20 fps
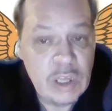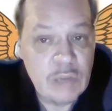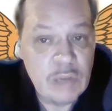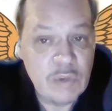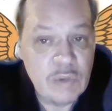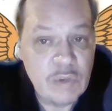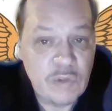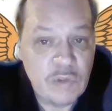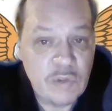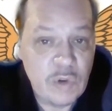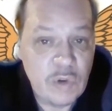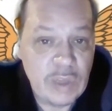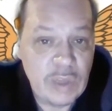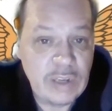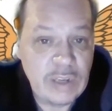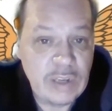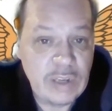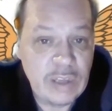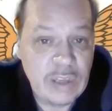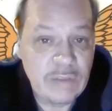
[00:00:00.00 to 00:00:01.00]
before they
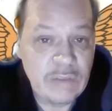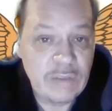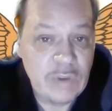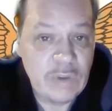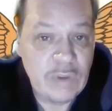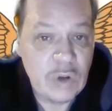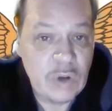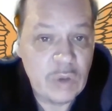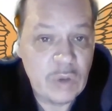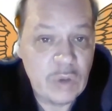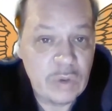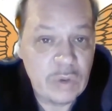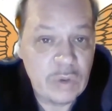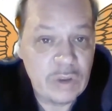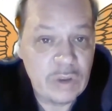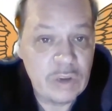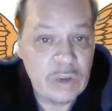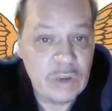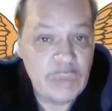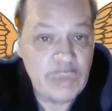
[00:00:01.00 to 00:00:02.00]
take a vote on whether they're
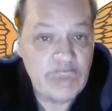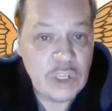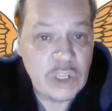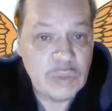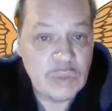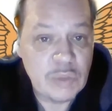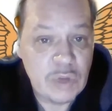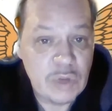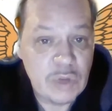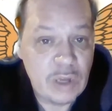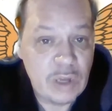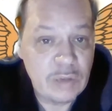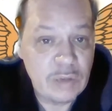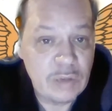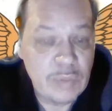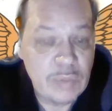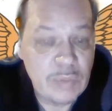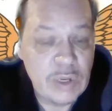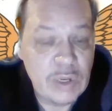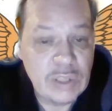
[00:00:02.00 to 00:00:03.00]
going to impeach him or not.
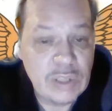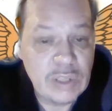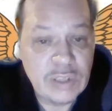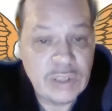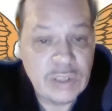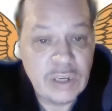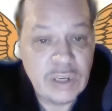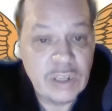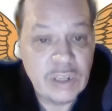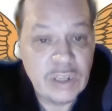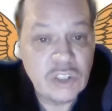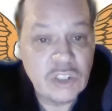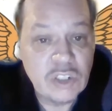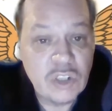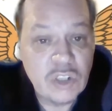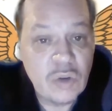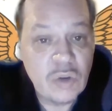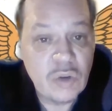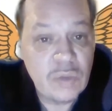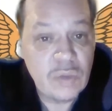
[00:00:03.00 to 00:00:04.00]
But a study does
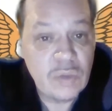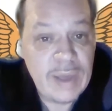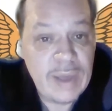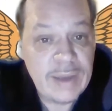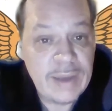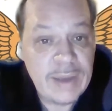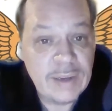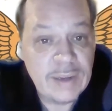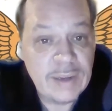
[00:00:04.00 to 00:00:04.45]
show that